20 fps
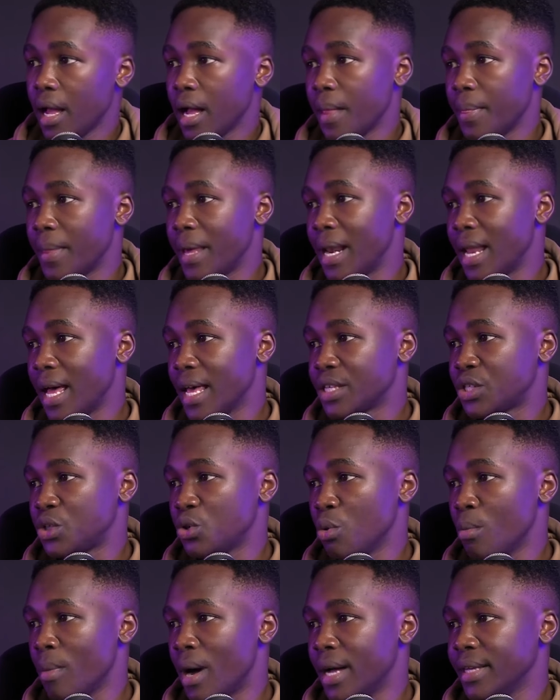And the last
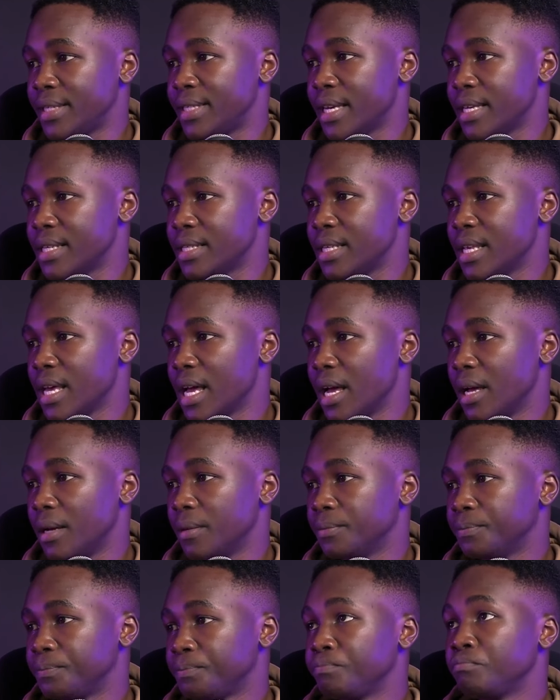two matches
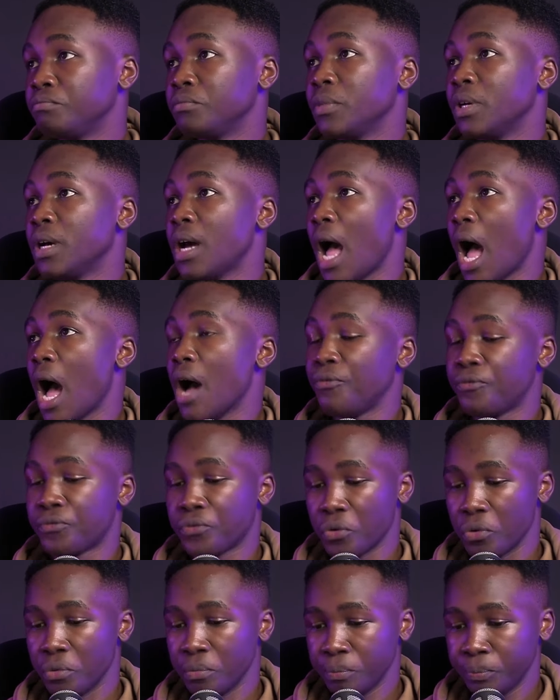are
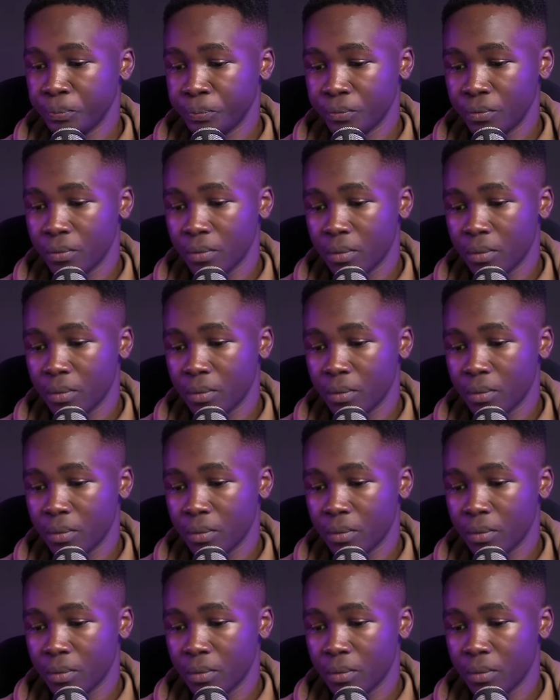from.